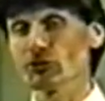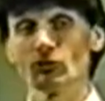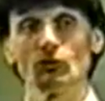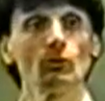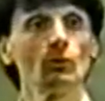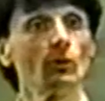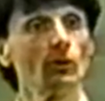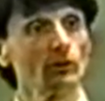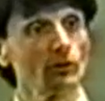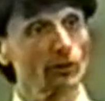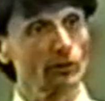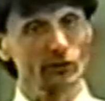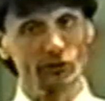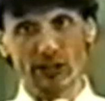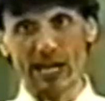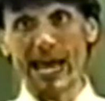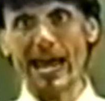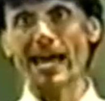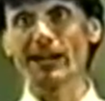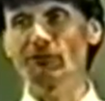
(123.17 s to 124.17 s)
that the New World Order
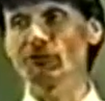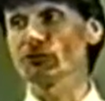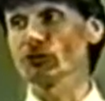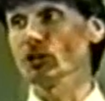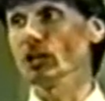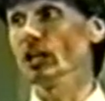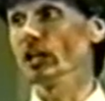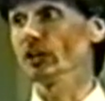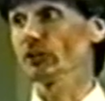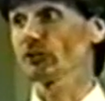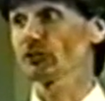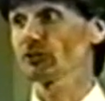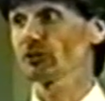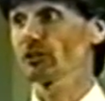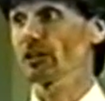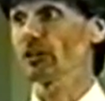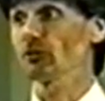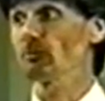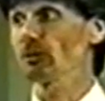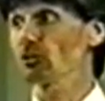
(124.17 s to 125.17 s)
has had for
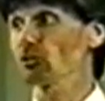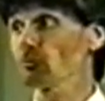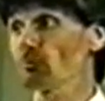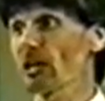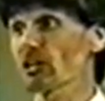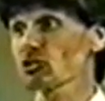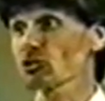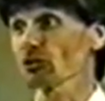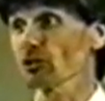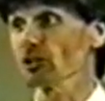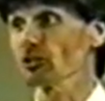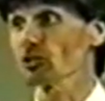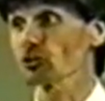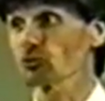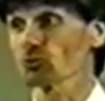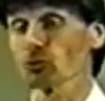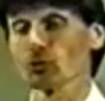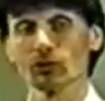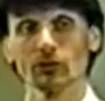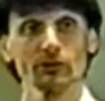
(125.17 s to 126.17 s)
us has been special in
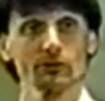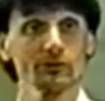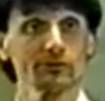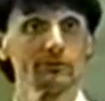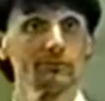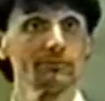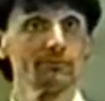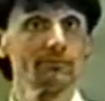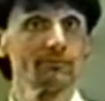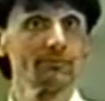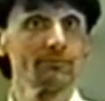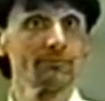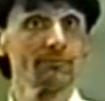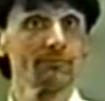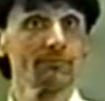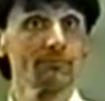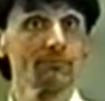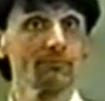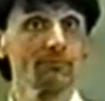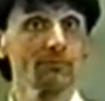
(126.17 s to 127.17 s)
this world,
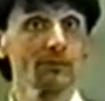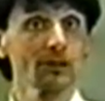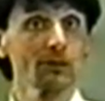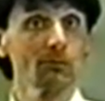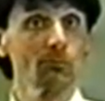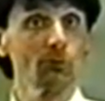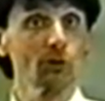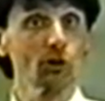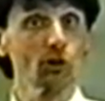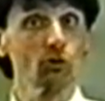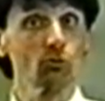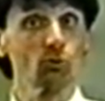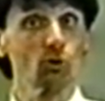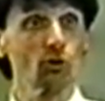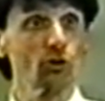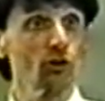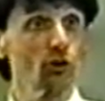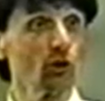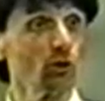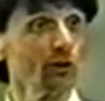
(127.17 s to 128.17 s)
because
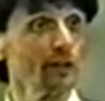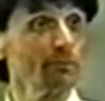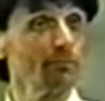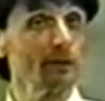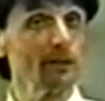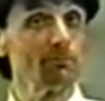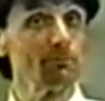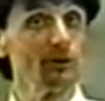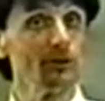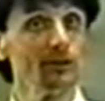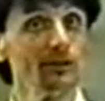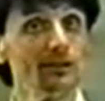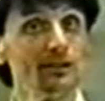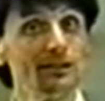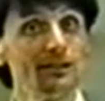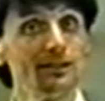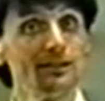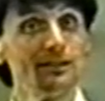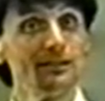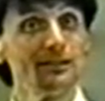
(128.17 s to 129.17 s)
we're the only
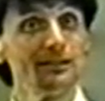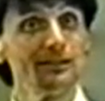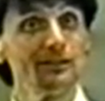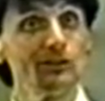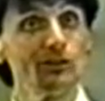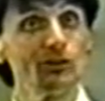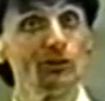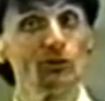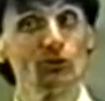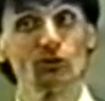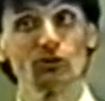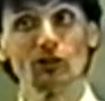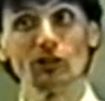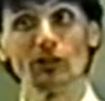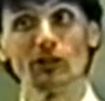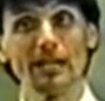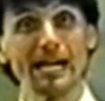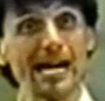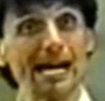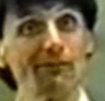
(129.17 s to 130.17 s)
people who
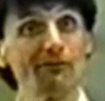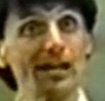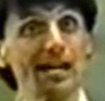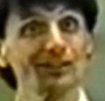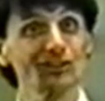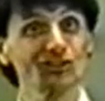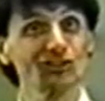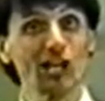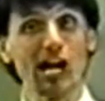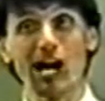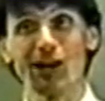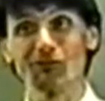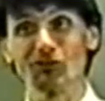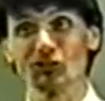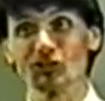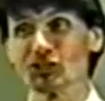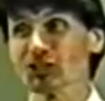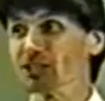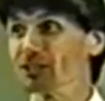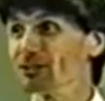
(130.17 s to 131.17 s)
still have that
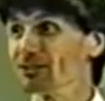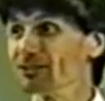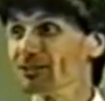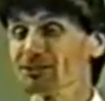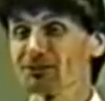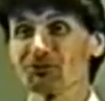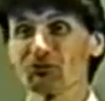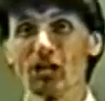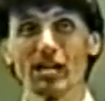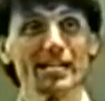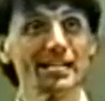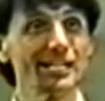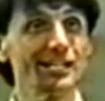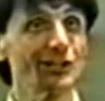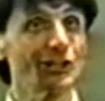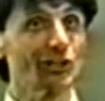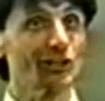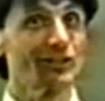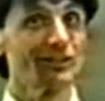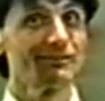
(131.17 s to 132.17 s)
sovereignty right
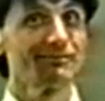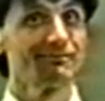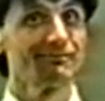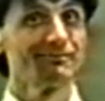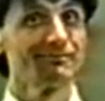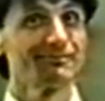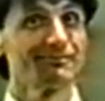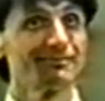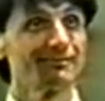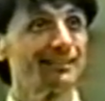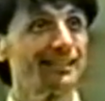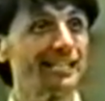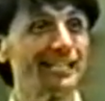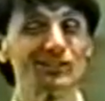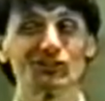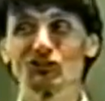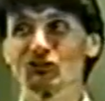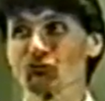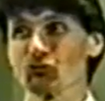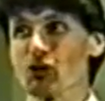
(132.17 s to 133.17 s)
here.
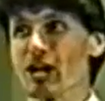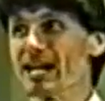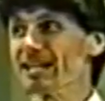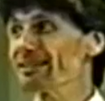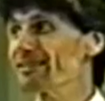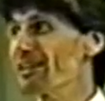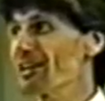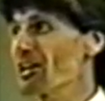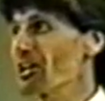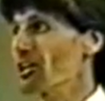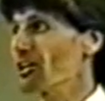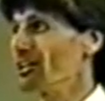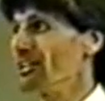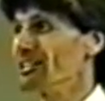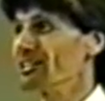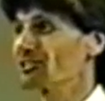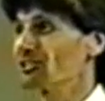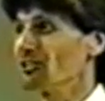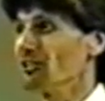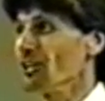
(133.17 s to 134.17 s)
It's right there,
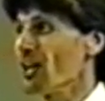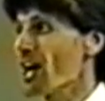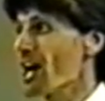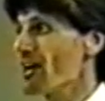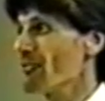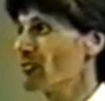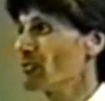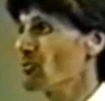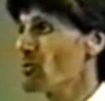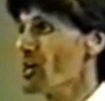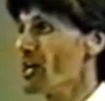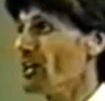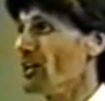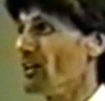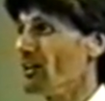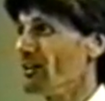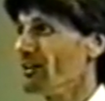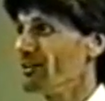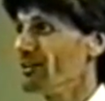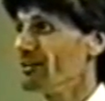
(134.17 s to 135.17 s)
and it's alive and
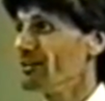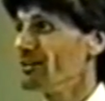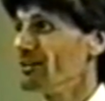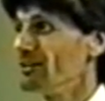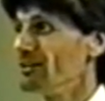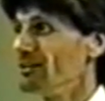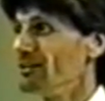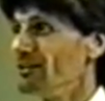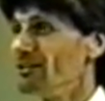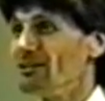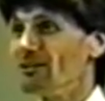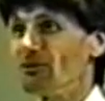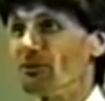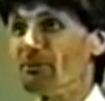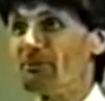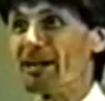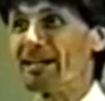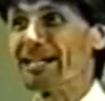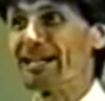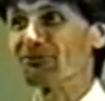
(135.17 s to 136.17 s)
well.
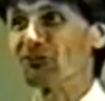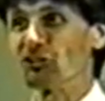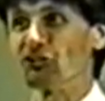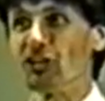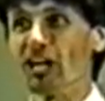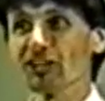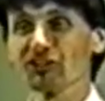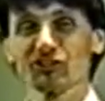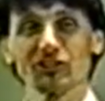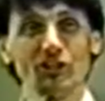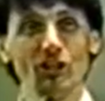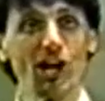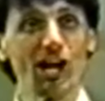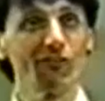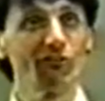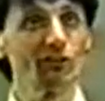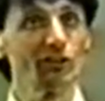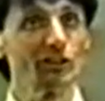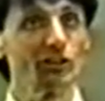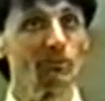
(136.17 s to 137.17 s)
We might have to dust it
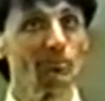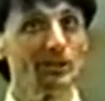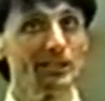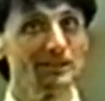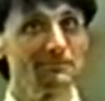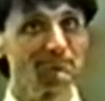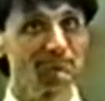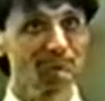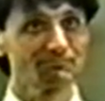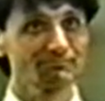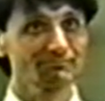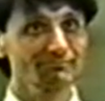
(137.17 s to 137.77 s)
off a little bit.